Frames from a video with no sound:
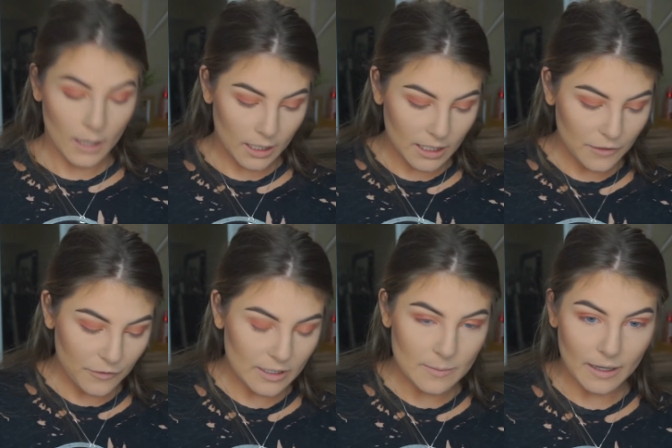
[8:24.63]
I need to
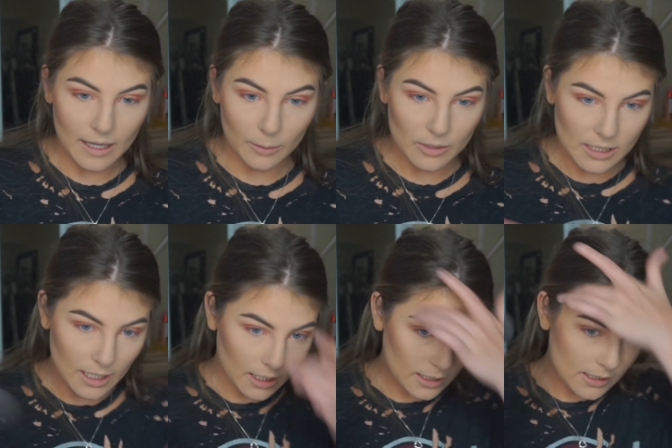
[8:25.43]
fix my camera
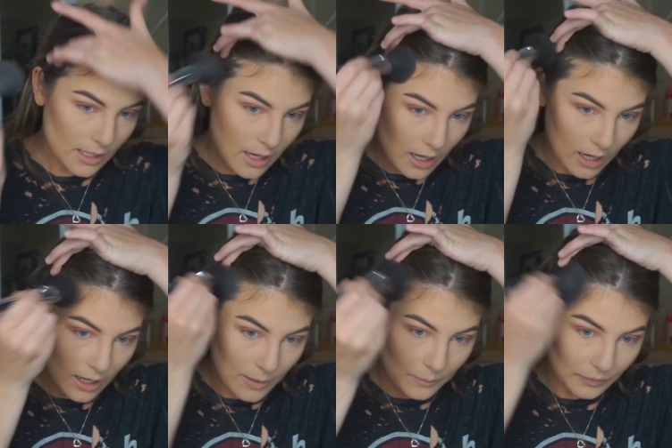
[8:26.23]
settings.
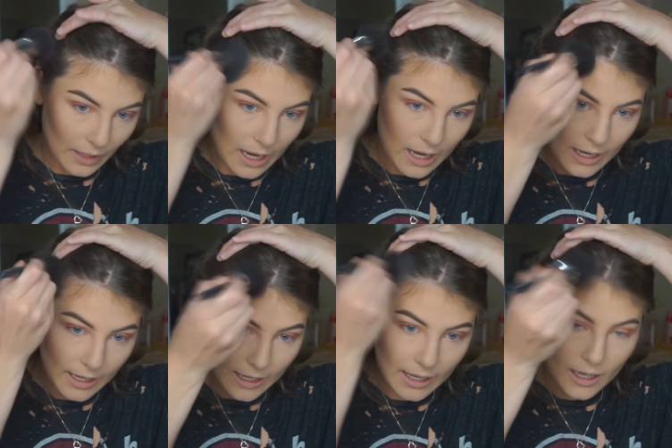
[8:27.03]

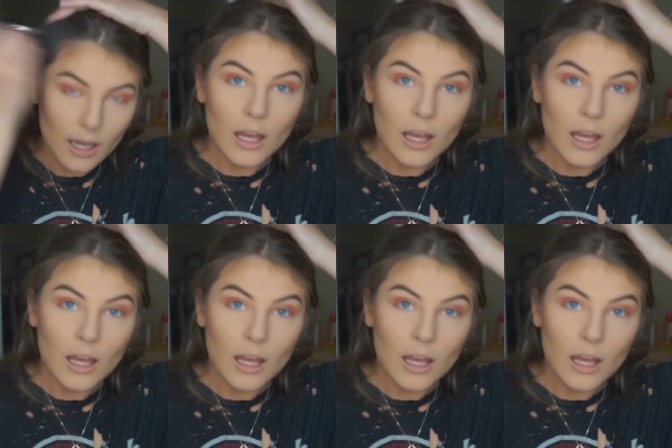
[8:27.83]
Because